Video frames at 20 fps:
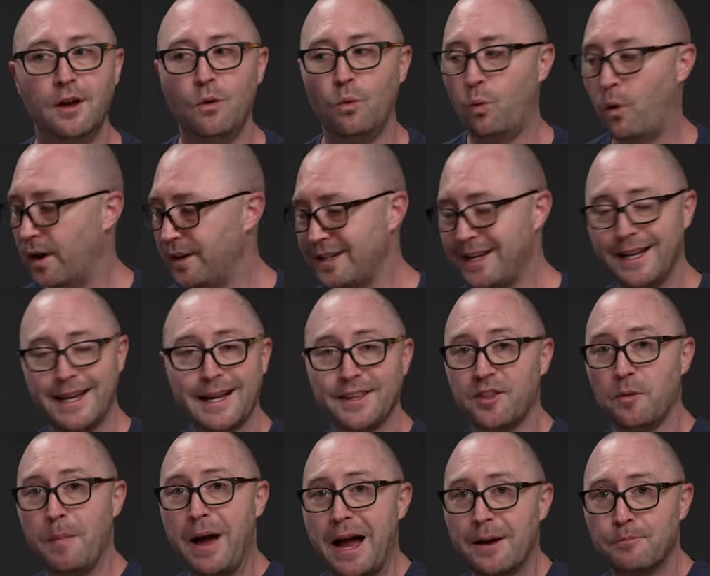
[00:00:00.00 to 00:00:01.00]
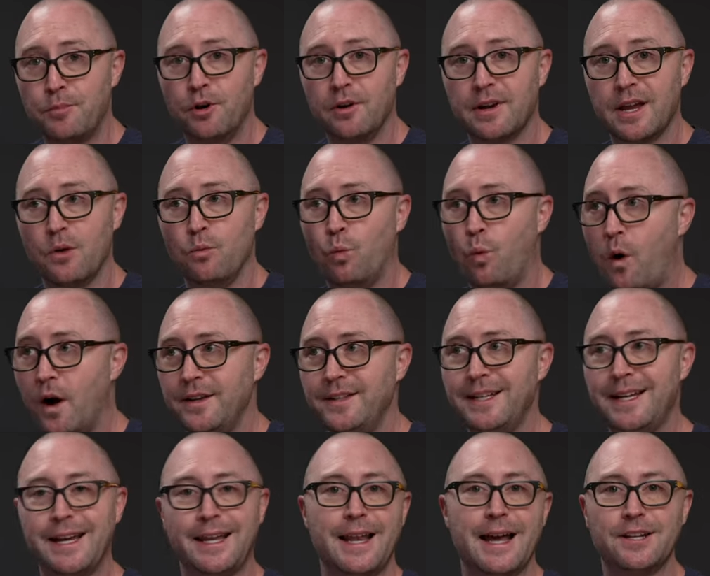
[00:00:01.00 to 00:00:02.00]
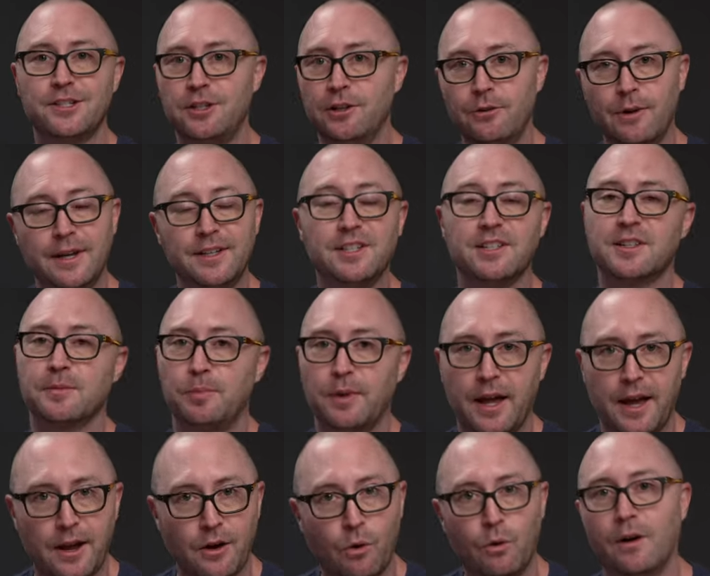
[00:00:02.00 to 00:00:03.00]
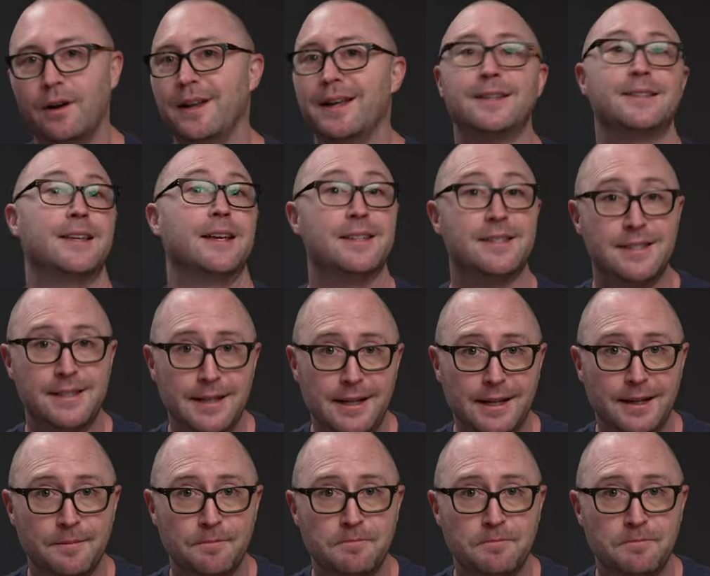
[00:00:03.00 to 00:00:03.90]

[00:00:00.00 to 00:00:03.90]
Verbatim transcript: one to connect the MacBook and one to connect to a display or an S S D.